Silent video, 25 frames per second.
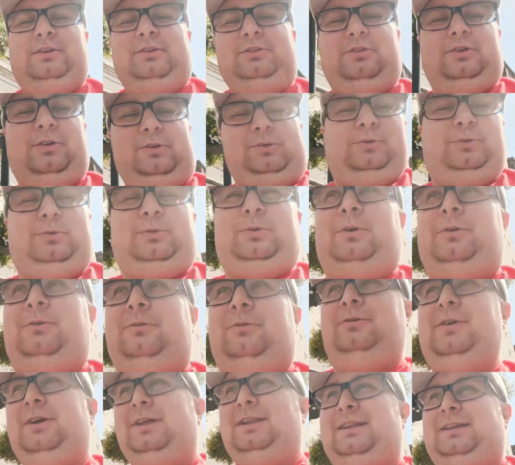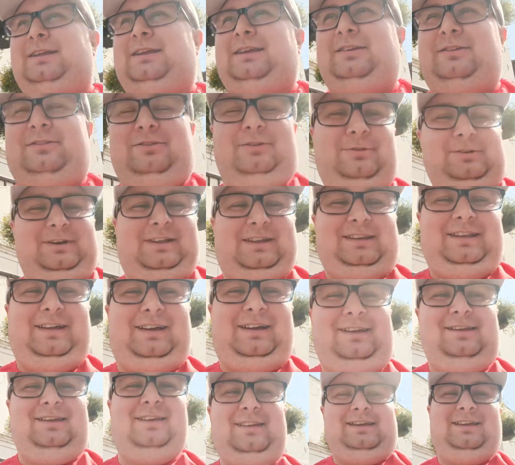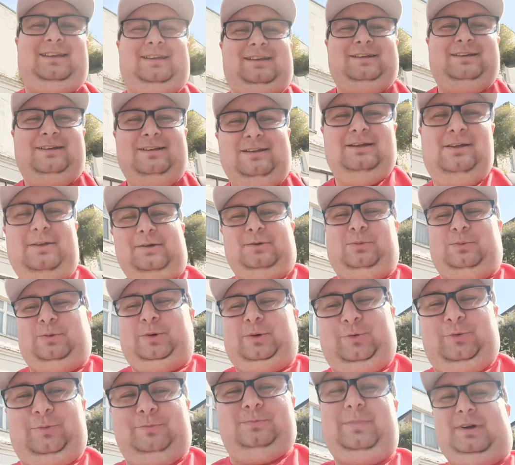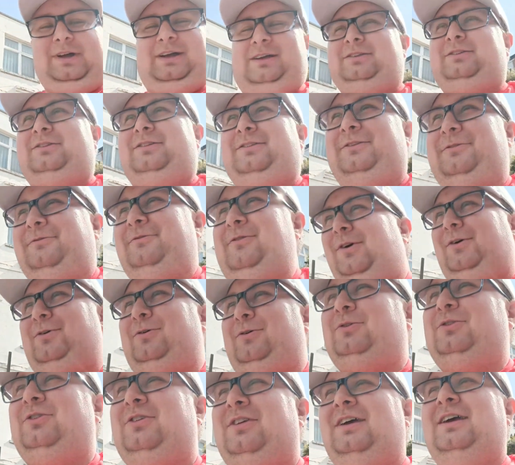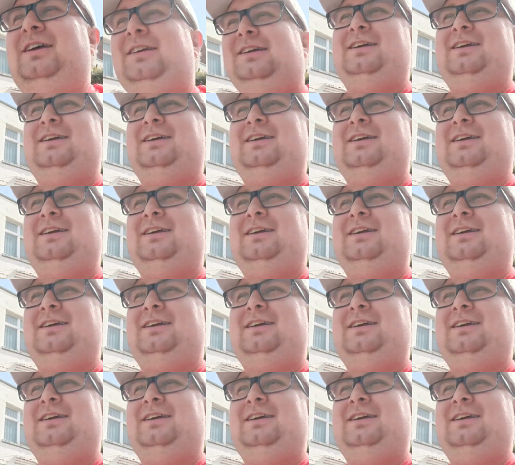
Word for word: So really sunny day. Welcome back to the vlogs.